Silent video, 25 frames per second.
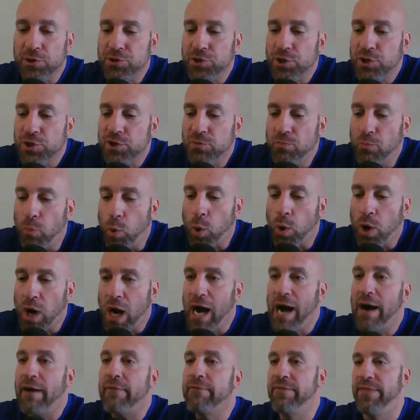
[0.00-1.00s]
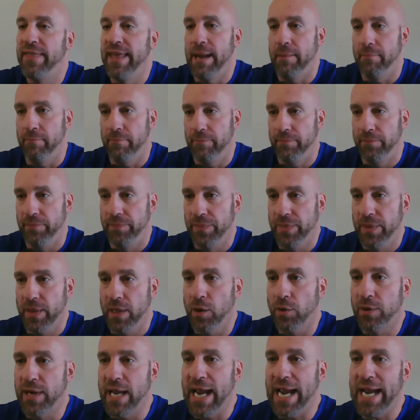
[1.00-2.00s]
just more of them.
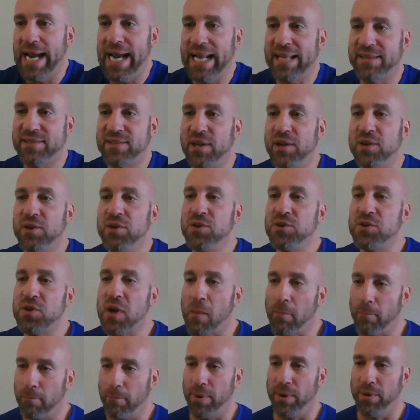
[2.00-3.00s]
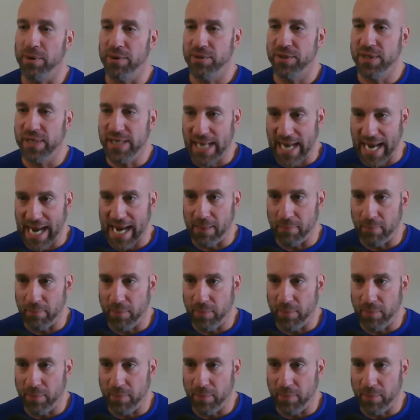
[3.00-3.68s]
Okay? It's a numbers game.